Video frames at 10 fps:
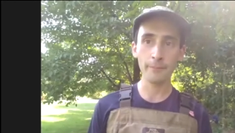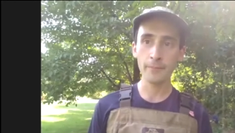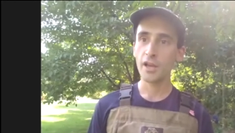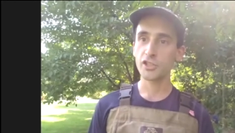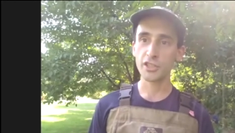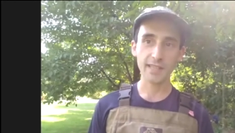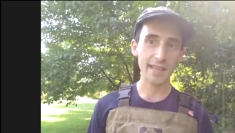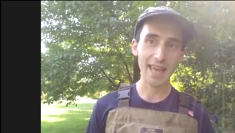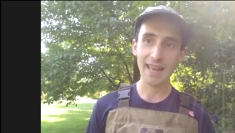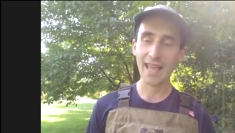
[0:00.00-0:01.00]
just like any
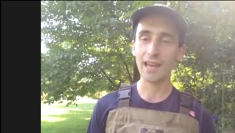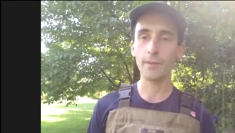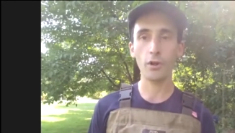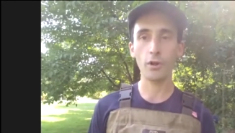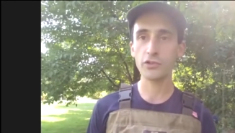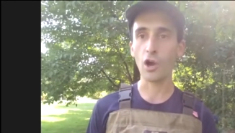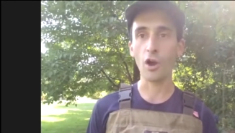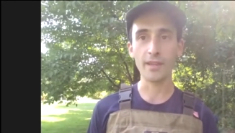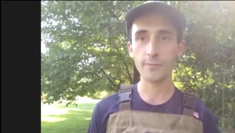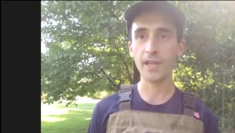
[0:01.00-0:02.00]
animal whose home has
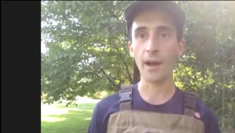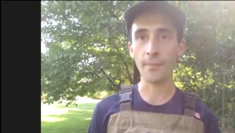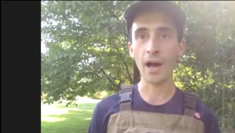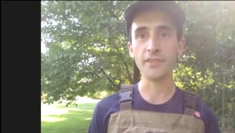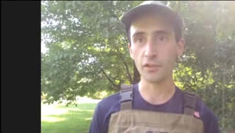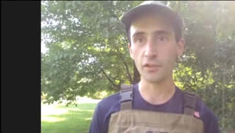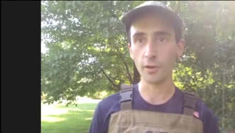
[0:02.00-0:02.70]
become unsuitable.